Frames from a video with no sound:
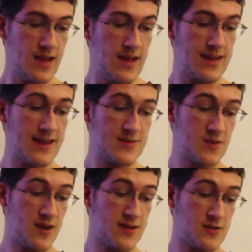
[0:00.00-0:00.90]
yeah,
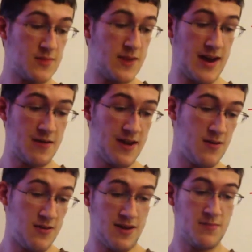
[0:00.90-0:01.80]
so I took the battery
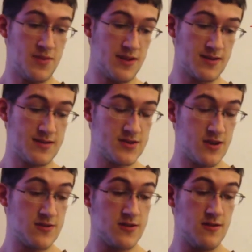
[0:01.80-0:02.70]
out, unplugged the
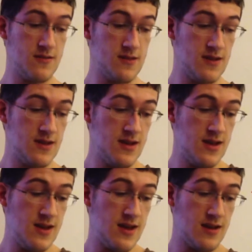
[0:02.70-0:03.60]
charger,
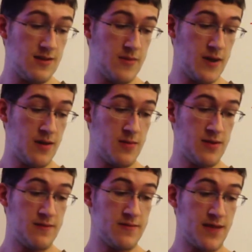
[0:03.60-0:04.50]
held the power
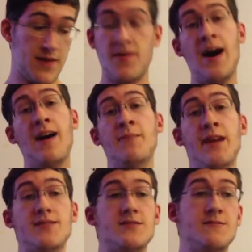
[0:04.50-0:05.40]
button for like 5
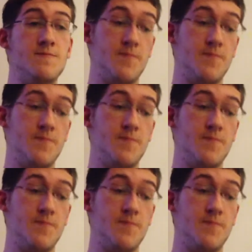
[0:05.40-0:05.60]
minutes,